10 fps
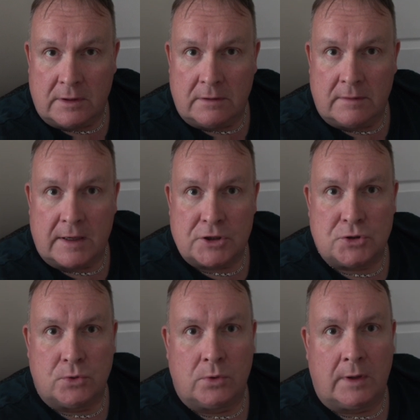to do that
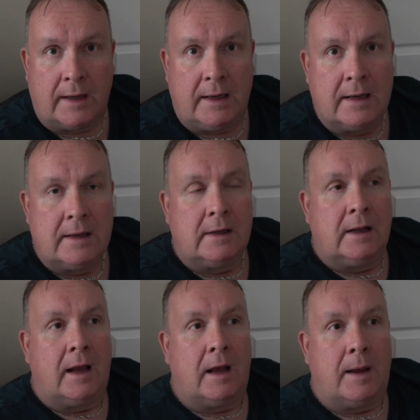shortly.
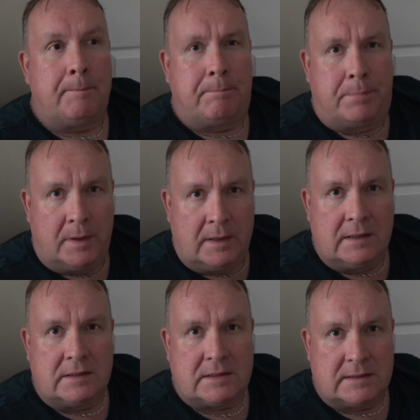Uh, but
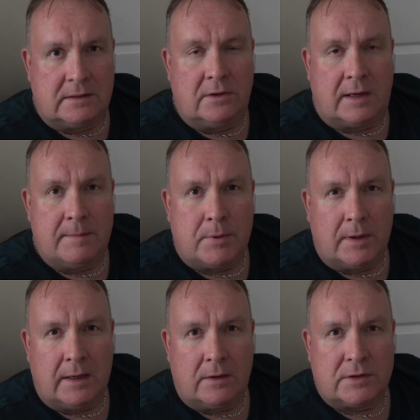it's looking
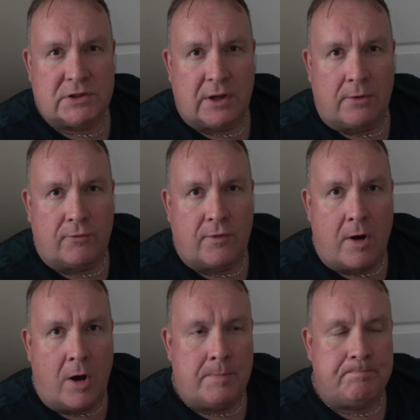pretty good so
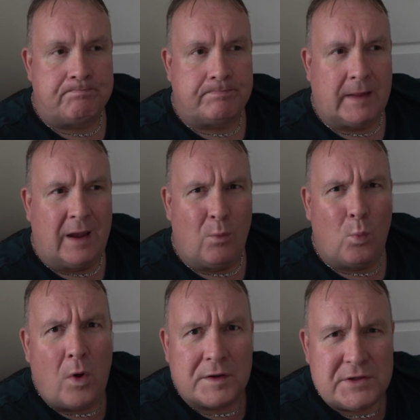far. Uh,
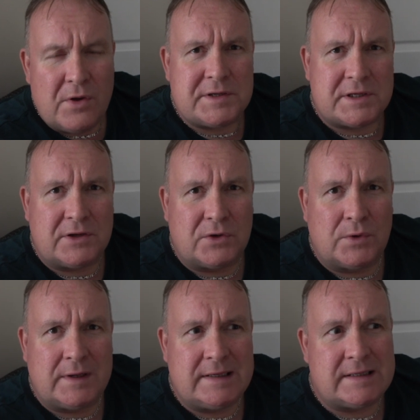what's not so
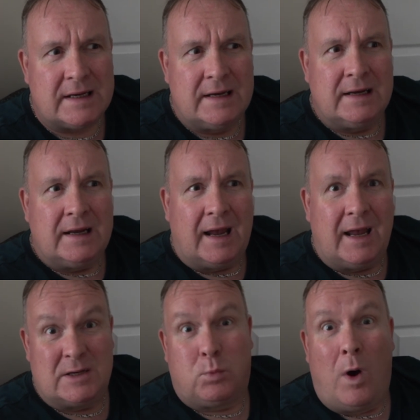good is uh,
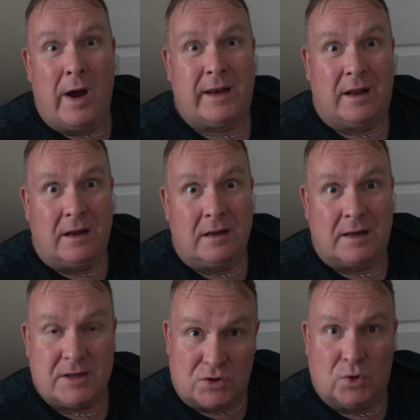it's wider,
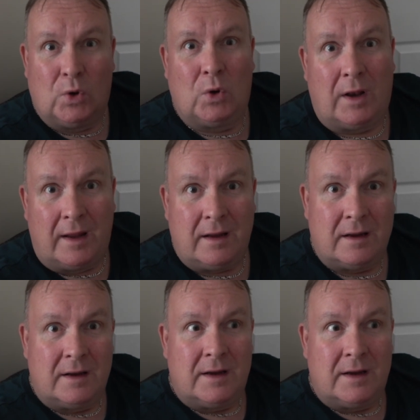it's taller,